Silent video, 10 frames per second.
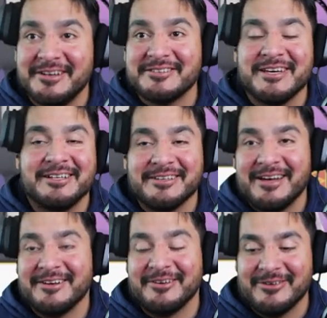out to
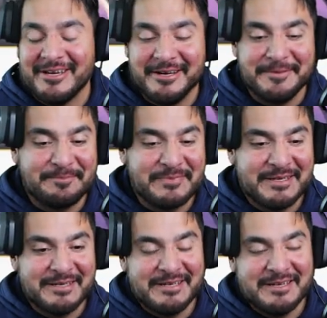Elgato, okay?
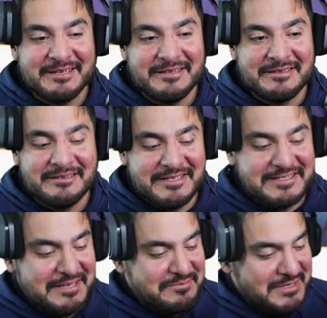They
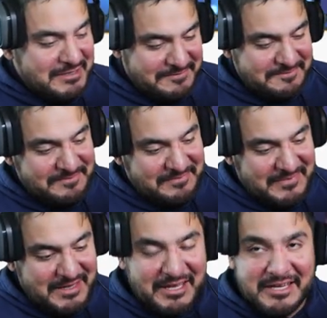sent me
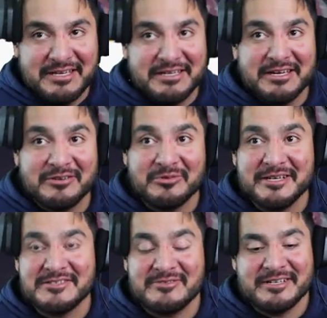a
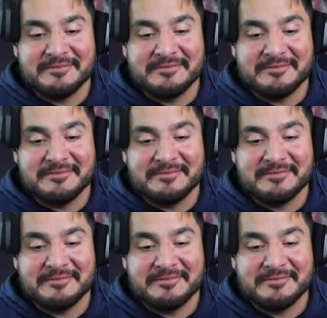green screen.